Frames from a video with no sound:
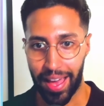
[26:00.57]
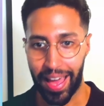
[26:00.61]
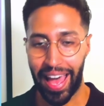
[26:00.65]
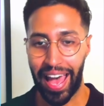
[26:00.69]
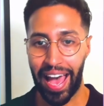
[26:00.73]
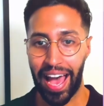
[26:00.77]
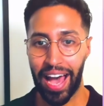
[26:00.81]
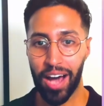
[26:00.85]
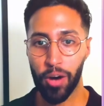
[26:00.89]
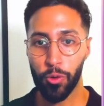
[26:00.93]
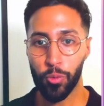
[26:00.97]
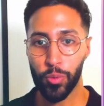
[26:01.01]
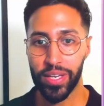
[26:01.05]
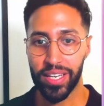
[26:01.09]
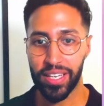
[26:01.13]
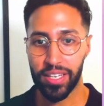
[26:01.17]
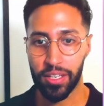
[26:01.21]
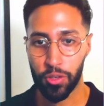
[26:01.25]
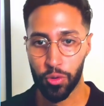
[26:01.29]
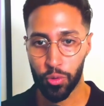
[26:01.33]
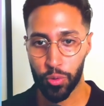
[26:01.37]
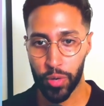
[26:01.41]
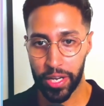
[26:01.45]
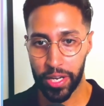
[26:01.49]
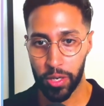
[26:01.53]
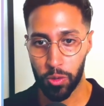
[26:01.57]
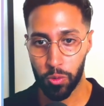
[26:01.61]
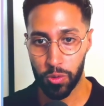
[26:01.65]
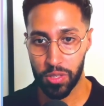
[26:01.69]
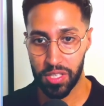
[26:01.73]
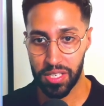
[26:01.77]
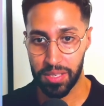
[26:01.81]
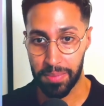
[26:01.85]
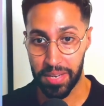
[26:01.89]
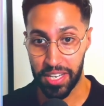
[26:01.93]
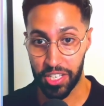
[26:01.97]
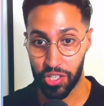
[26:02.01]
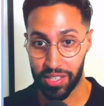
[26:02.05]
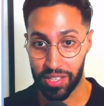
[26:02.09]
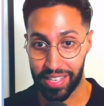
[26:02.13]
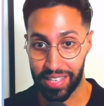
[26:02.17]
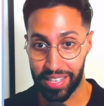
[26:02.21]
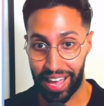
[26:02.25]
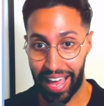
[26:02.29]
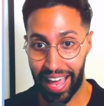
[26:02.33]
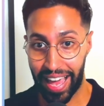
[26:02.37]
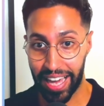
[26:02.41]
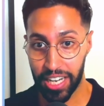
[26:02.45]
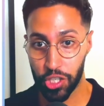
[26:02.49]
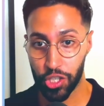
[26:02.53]
how we can create automations that
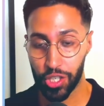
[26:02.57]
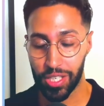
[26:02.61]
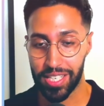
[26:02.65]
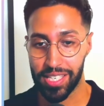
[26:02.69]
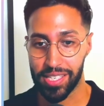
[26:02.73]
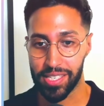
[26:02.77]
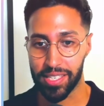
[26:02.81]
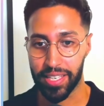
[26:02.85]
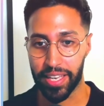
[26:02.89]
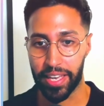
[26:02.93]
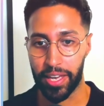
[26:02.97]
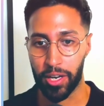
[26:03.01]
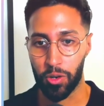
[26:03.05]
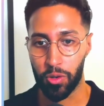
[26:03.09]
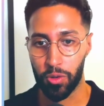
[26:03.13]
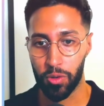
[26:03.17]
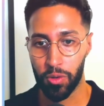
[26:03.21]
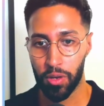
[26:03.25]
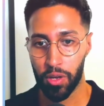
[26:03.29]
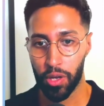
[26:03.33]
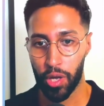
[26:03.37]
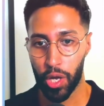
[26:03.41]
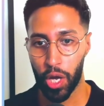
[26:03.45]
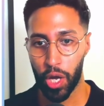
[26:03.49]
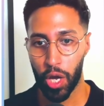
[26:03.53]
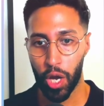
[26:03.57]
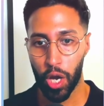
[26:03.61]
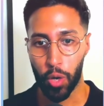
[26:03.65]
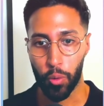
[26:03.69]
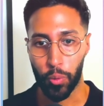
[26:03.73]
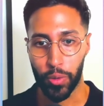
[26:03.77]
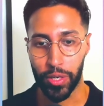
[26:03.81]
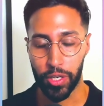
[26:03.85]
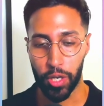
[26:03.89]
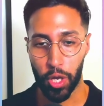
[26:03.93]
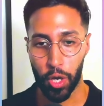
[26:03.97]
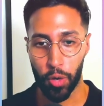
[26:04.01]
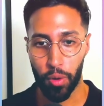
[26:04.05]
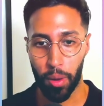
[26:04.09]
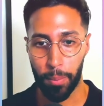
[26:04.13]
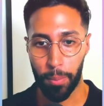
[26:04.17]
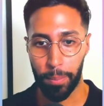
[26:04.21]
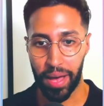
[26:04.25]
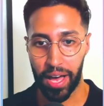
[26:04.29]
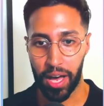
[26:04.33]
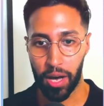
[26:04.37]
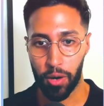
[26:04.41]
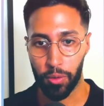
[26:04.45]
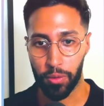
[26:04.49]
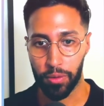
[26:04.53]
actually scale. We know
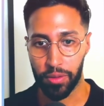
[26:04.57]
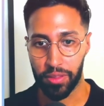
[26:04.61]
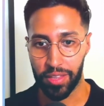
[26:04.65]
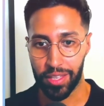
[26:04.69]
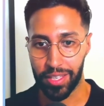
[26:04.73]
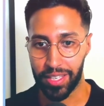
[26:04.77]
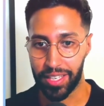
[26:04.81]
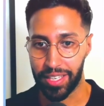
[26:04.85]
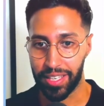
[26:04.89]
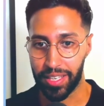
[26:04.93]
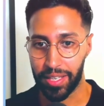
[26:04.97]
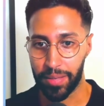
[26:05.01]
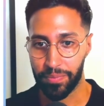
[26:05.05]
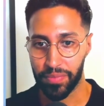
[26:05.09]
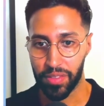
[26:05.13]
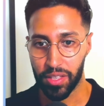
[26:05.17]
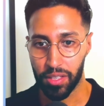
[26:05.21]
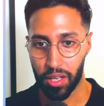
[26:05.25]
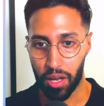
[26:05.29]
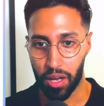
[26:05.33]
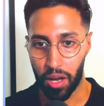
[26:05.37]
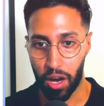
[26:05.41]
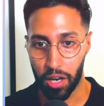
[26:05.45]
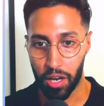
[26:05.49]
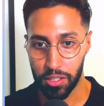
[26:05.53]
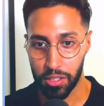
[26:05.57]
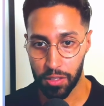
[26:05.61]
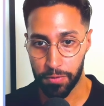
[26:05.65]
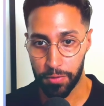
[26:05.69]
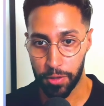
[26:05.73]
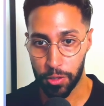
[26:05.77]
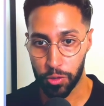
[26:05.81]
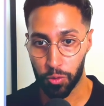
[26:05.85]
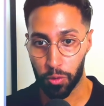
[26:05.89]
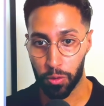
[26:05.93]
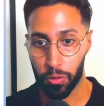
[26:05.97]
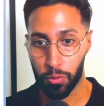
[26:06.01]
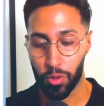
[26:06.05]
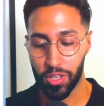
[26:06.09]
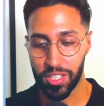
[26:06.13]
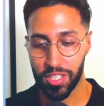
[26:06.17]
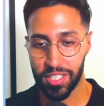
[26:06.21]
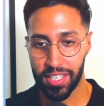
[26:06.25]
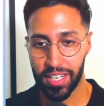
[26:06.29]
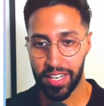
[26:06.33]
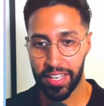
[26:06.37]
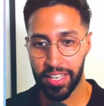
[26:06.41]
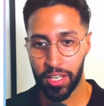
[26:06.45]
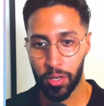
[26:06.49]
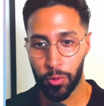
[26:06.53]
about the artificial
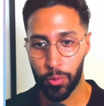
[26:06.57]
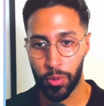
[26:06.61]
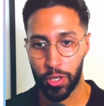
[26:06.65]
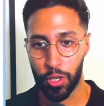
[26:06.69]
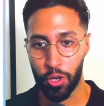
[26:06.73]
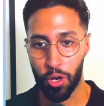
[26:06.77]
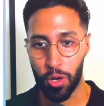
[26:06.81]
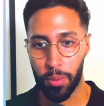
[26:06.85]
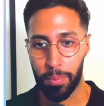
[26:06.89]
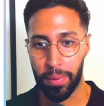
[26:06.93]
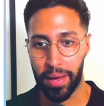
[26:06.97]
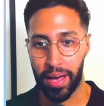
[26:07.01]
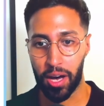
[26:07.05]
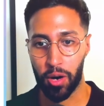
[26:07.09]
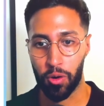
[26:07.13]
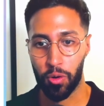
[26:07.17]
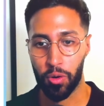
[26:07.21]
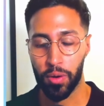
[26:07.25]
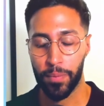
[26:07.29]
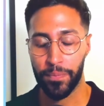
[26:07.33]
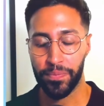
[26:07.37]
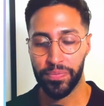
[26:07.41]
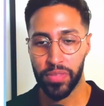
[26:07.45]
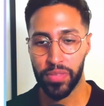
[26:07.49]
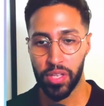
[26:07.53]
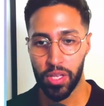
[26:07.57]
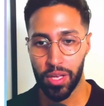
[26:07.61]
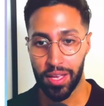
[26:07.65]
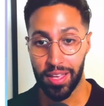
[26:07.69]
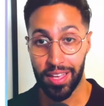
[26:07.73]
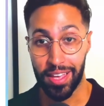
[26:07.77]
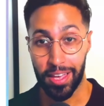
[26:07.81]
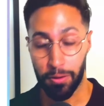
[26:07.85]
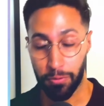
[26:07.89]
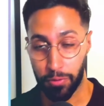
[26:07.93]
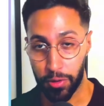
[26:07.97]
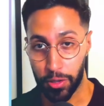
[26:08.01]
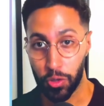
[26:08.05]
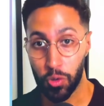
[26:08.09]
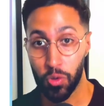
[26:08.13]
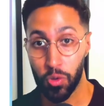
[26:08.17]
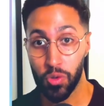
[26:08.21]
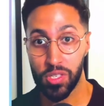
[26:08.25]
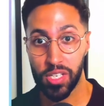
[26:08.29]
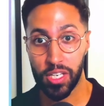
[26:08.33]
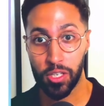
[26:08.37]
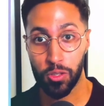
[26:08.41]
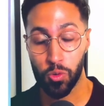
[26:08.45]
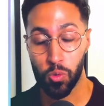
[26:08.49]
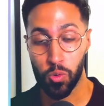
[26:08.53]
throttling. We know about, if we're
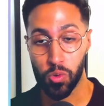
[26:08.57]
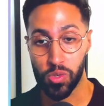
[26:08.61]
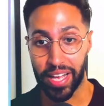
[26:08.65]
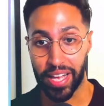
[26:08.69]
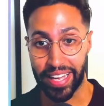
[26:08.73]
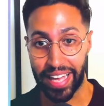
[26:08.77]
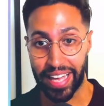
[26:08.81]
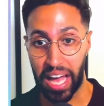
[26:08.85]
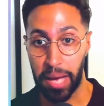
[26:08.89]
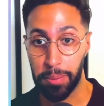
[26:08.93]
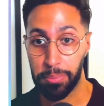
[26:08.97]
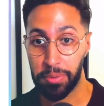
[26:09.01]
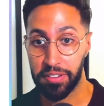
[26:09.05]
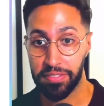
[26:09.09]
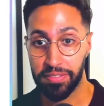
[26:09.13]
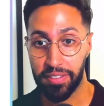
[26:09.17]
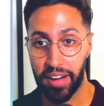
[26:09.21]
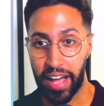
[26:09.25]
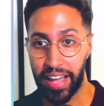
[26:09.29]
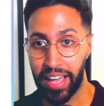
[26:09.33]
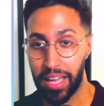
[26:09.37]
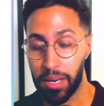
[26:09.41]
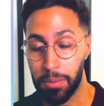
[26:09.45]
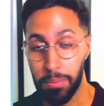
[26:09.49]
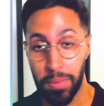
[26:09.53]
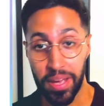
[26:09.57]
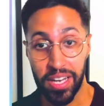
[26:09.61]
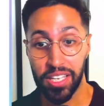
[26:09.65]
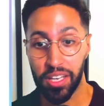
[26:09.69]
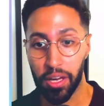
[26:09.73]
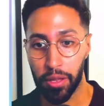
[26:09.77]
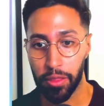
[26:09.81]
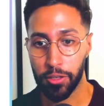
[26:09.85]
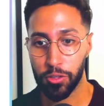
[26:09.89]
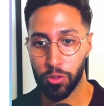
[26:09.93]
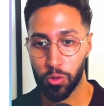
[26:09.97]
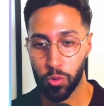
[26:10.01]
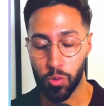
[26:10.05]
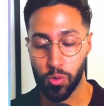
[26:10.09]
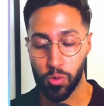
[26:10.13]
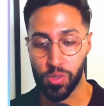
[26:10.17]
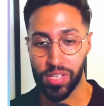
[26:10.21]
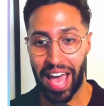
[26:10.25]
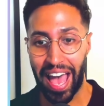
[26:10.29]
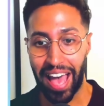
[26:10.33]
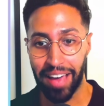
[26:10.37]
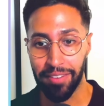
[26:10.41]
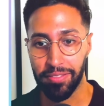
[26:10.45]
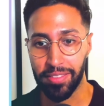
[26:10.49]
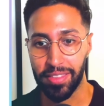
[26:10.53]
using tools like Apify, and many other tools
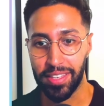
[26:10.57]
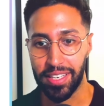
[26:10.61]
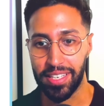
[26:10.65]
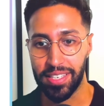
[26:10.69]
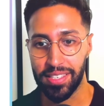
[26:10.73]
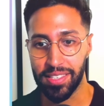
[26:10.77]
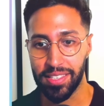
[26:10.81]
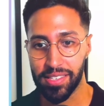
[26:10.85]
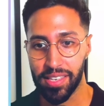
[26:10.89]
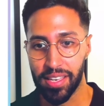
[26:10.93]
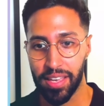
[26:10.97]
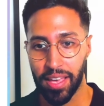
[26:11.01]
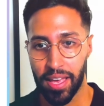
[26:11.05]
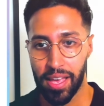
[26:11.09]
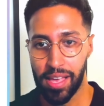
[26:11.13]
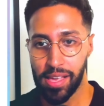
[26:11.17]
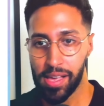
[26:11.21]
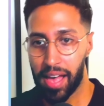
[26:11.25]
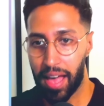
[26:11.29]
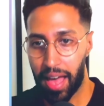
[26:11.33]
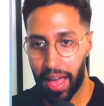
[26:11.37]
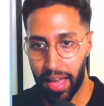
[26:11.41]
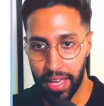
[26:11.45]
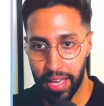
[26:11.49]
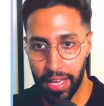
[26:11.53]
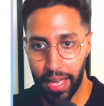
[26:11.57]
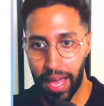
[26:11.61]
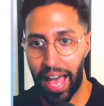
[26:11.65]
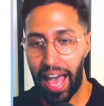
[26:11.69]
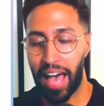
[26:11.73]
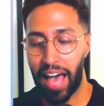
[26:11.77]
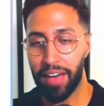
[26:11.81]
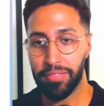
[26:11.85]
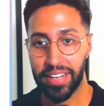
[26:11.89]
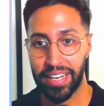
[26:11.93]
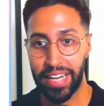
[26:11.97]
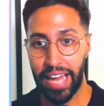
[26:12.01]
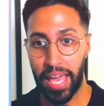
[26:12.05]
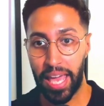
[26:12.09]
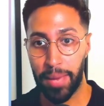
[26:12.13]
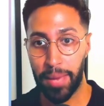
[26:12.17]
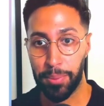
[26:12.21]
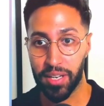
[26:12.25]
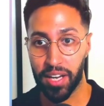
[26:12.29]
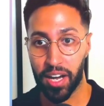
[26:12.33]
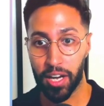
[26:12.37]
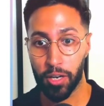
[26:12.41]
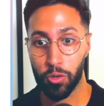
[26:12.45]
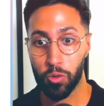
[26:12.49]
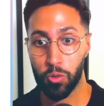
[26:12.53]
have these, having an
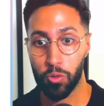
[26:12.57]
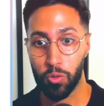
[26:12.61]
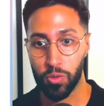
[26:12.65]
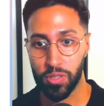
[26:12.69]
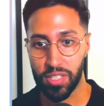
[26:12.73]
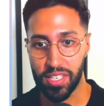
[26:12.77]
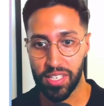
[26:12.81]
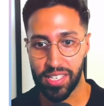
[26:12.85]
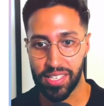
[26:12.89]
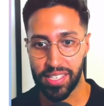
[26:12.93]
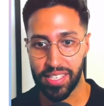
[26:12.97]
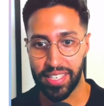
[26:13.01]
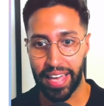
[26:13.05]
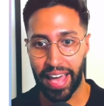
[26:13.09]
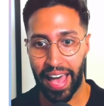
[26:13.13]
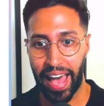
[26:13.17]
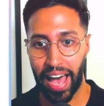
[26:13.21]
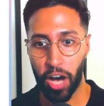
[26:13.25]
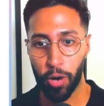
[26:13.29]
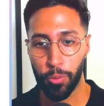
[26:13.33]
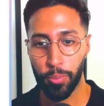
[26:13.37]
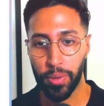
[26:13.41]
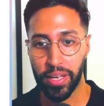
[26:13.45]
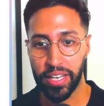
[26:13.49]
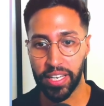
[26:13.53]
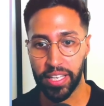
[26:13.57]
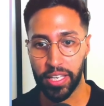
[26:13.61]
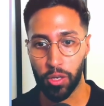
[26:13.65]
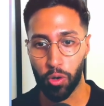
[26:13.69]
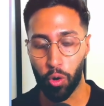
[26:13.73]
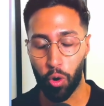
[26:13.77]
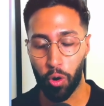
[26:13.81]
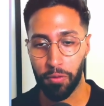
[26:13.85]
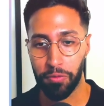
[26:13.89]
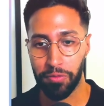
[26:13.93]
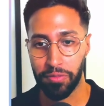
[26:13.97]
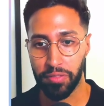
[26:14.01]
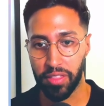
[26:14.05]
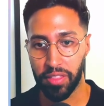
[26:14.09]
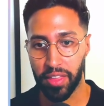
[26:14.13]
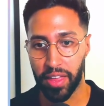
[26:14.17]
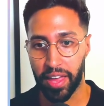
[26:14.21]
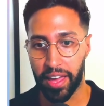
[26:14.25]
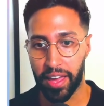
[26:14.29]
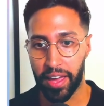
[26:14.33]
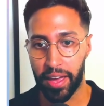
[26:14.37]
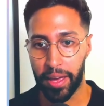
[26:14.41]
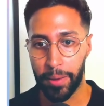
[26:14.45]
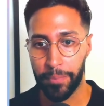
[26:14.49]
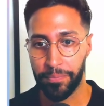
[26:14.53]
API call to see how many of
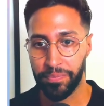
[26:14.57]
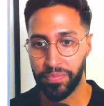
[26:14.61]
their